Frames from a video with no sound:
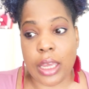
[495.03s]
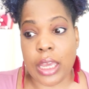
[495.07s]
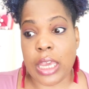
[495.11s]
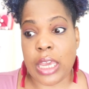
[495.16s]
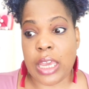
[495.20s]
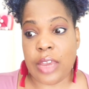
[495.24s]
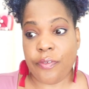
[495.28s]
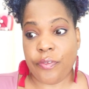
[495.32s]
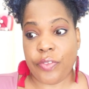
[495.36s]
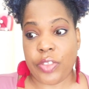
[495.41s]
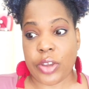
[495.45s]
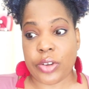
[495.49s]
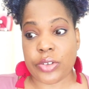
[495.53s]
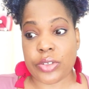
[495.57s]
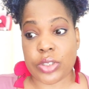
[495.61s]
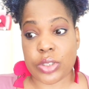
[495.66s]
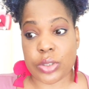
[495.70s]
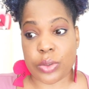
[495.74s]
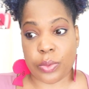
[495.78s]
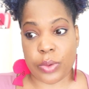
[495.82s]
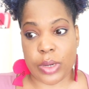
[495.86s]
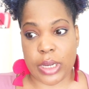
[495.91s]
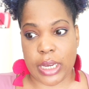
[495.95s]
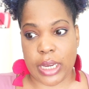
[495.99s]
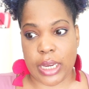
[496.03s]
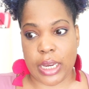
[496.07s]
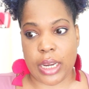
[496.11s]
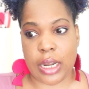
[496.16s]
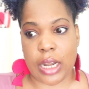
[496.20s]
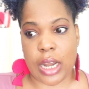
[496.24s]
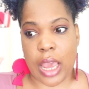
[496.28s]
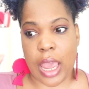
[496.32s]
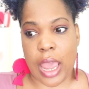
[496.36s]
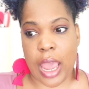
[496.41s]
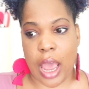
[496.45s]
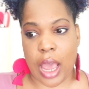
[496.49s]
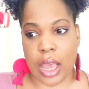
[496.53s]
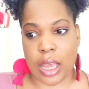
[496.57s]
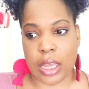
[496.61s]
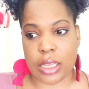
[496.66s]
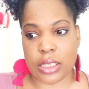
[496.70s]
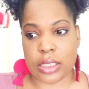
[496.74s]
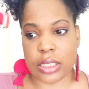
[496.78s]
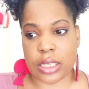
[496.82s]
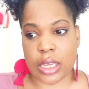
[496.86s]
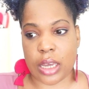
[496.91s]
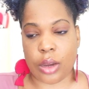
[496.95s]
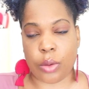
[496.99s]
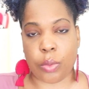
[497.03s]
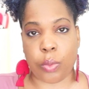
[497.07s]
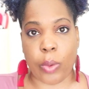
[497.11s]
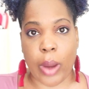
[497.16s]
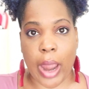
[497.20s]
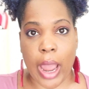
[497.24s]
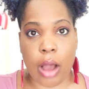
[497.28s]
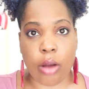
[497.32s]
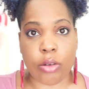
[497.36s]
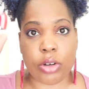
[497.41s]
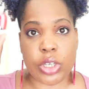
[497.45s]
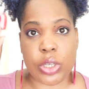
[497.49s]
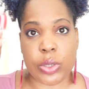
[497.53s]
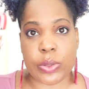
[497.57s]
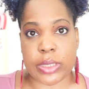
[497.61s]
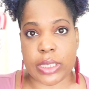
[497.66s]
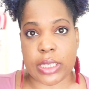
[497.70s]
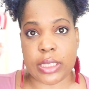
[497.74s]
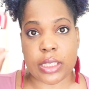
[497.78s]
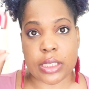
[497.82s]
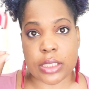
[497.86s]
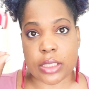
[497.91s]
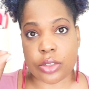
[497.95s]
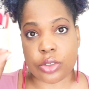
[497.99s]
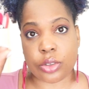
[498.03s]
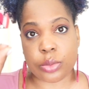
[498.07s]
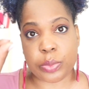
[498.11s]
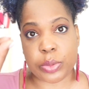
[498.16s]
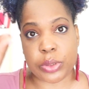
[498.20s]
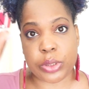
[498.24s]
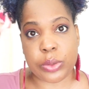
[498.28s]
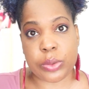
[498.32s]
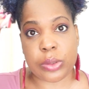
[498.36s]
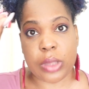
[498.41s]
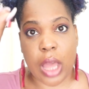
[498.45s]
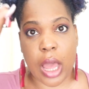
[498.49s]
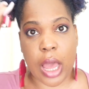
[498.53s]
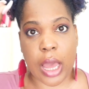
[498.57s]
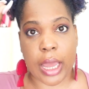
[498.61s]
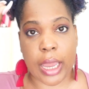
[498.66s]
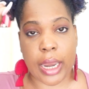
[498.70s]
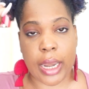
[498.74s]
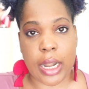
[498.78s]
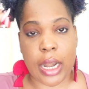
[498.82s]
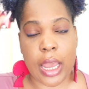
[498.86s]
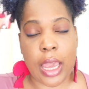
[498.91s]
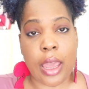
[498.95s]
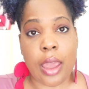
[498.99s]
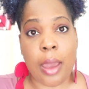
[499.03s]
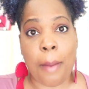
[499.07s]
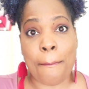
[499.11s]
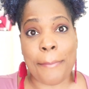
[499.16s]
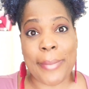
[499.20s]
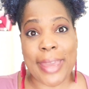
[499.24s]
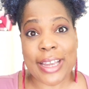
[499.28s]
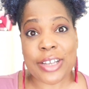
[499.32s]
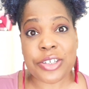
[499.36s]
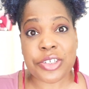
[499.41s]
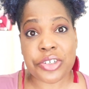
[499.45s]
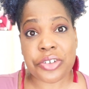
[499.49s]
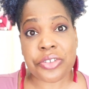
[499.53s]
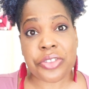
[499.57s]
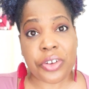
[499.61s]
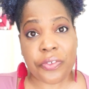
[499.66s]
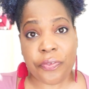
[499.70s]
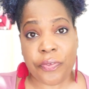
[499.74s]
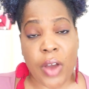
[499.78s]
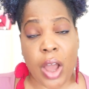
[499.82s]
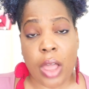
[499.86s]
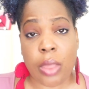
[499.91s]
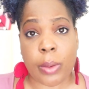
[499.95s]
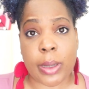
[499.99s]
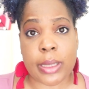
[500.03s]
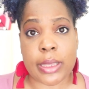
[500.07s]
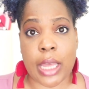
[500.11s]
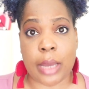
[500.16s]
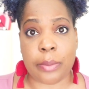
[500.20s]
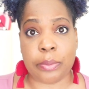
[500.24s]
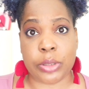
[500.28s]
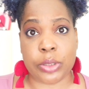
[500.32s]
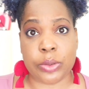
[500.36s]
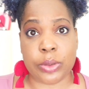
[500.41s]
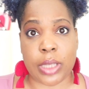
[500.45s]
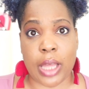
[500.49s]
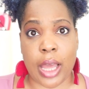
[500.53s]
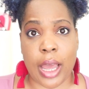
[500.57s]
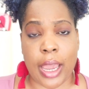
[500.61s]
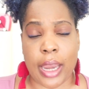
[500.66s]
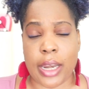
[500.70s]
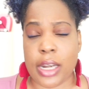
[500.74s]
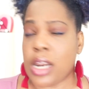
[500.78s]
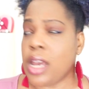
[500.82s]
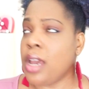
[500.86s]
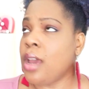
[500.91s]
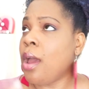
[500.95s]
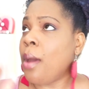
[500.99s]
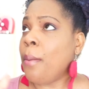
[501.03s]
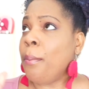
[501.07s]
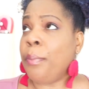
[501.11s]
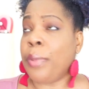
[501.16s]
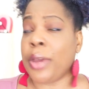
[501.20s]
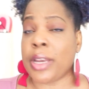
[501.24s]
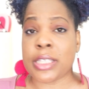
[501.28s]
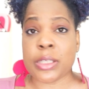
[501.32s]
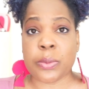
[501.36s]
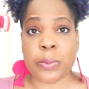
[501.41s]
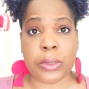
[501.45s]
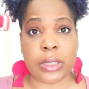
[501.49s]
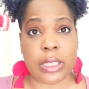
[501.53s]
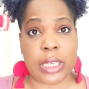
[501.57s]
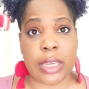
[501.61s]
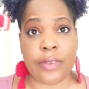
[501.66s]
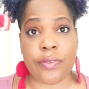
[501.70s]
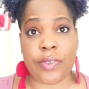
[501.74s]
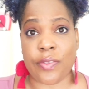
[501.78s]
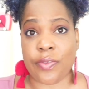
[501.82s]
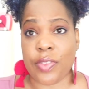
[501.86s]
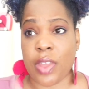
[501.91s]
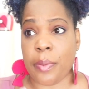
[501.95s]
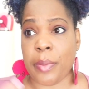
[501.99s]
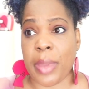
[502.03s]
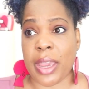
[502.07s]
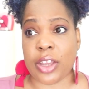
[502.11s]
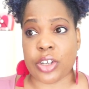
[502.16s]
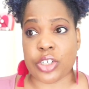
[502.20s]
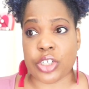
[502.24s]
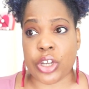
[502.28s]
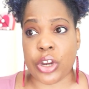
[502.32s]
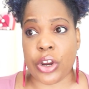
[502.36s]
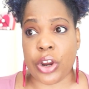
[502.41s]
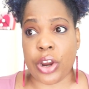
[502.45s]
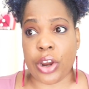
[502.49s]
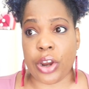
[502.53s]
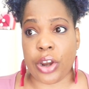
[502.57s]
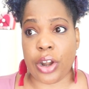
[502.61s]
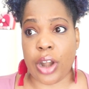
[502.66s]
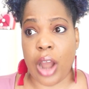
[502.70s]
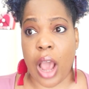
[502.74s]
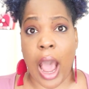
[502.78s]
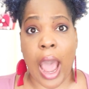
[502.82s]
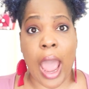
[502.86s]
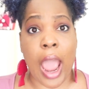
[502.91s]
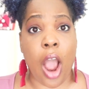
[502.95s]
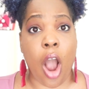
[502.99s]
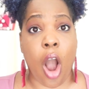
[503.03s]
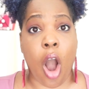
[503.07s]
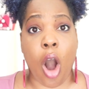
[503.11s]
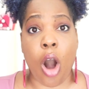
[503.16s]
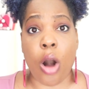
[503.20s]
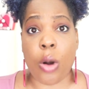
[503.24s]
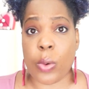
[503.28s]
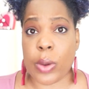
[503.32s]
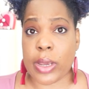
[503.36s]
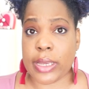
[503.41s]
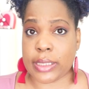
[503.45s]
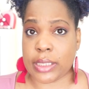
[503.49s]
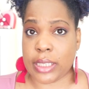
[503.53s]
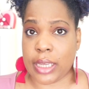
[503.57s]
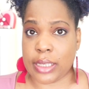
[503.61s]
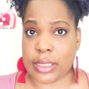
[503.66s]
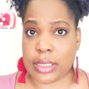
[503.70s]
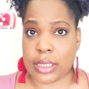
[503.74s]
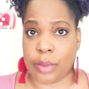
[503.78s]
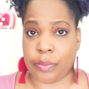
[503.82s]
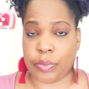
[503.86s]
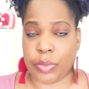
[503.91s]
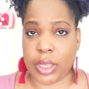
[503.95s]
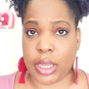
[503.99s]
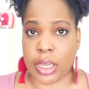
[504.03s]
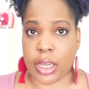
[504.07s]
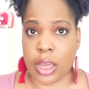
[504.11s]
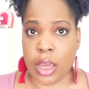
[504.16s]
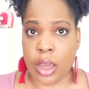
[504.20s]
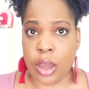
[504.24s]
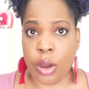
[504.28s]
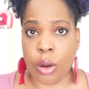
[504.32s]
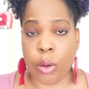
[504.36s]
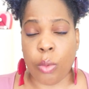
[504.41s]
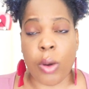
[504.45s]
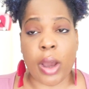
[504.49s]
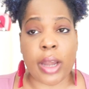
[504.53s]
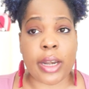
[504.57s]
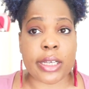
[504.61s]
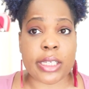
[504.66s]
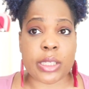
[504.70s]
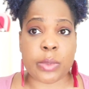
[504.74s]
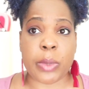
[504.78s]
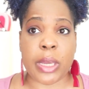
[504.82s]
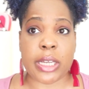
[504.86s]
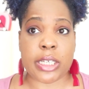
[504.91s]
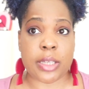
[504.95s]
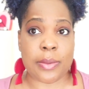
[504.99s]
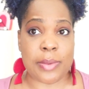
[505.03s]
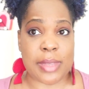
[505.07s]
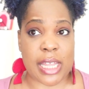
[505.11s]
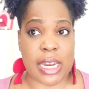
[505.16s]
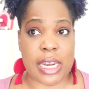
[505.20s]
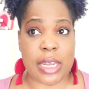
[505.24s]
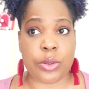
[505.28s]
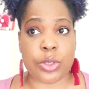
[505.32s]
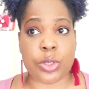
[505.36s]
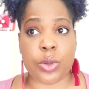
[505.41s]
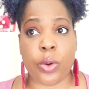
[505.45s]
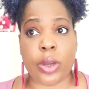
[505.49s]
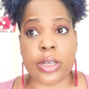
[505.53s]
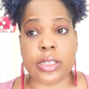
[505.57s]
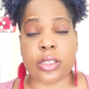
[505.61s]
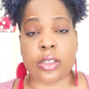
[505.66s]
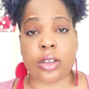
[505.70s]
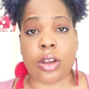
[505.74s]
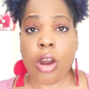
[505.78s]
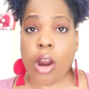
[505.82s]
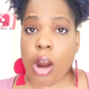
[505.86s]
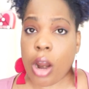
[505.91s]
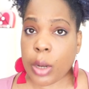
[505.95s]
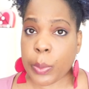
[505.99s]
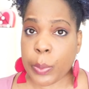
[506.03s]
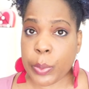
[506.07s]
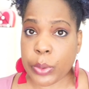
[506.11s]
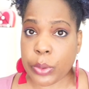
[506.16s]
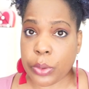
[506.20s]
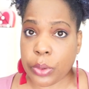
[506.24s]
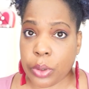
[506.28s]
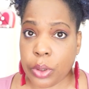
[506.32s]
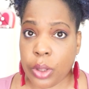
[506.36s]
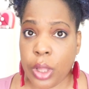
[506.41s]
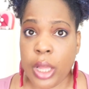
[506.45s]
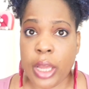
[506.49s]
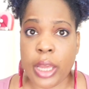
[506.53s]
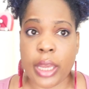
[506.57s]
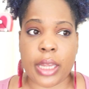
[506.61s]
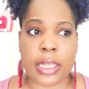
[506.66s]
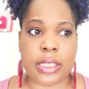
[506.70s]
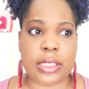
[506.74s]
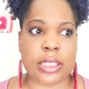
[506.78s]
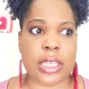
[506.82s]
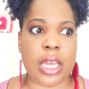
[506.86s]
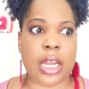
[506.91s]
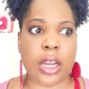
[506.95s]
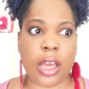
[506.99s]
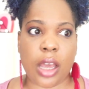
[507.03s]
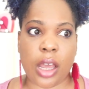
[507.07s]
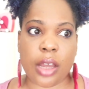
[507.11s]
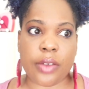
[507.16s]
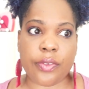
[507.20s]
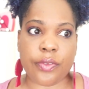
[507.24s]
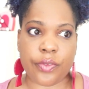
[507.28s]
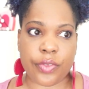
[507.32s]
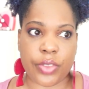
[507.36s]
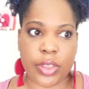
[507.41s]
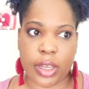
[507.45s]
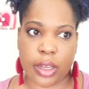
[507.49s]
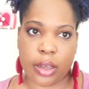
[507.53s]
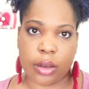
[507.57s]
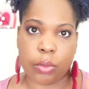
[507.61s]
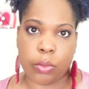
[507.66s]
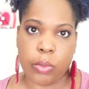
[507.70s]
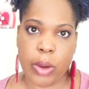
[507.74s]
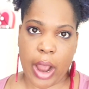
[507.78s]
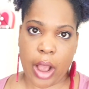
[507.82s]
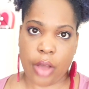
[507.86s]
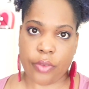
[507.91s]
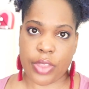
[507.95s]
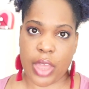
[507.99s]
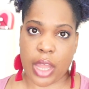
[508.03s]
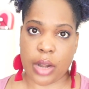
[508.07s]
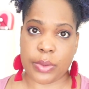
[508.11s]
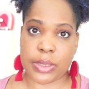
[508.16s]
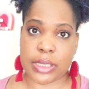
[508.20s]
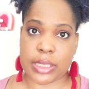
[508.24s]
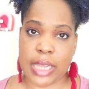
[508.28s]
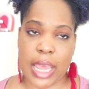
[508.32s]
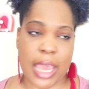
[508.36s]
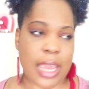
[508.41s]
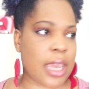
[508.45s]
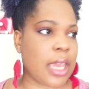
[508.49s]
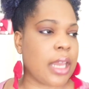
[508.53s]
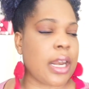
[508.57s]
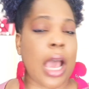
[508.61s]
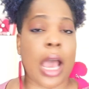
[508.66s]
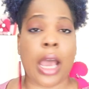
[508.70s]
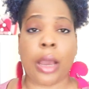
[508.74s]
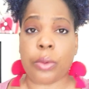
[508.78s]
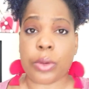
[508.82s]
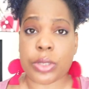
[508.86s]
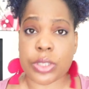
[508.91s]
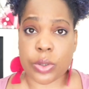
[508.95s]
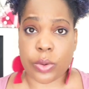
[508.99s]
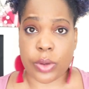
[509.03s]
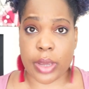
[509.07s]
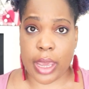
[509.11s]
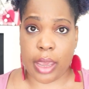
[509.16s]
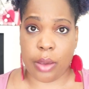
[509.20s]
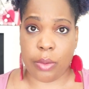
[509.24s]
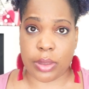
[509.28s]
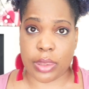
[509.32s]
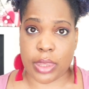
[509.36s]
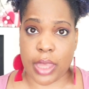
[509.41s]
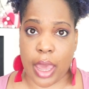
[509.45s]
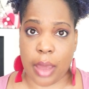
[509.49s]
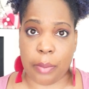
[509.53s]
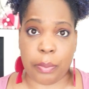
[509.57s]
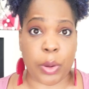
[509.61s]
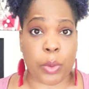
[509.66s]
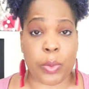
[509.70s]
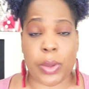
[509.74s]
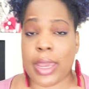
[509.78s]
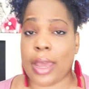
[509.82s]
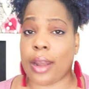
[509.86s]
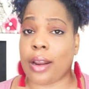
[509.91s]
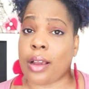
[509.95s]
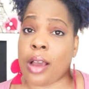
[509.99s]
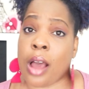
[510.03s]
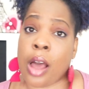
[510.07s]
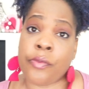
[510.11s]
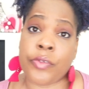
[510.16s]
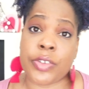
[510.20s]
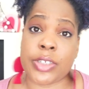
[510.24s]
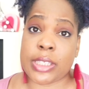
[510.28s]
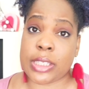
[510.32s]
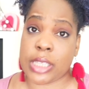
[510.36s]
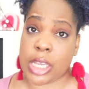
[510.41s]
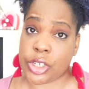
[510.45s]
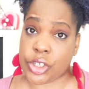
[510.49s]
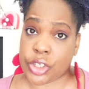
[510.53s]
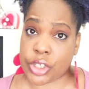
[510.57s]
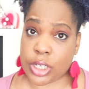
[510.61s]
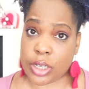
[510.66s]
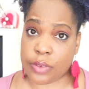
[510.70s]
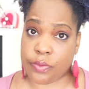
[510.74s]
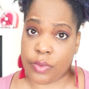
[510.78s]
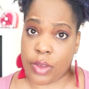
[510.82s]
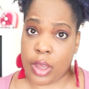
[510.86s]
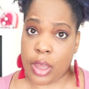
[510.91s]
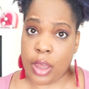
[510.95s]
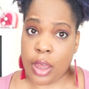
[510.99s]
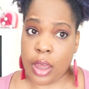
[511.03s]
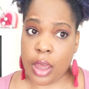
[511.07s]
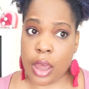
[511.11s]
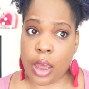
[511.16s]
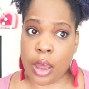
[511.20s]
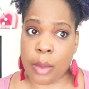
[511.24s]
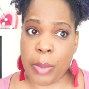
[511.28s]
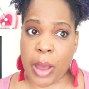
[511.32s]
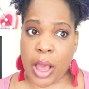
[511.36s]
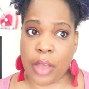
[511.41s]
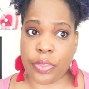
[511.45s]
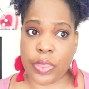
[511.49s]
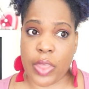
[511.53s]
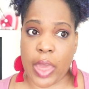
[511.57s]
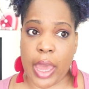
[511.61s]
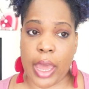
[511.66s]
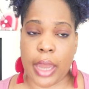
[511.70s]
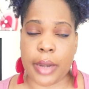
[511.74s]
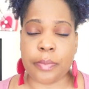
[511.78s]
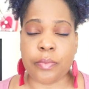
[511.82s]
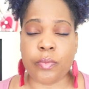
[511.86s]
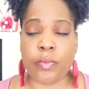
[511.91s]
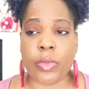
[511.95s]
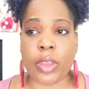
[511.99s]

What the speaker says: If their screen has a route, you see this little blue line, make sure they're following that blue line. Best believe if they make a turn, I always say something. One explained to me that he was going to the carpool instead of the route that was taken. I was okay with that, but we had a conversation about that.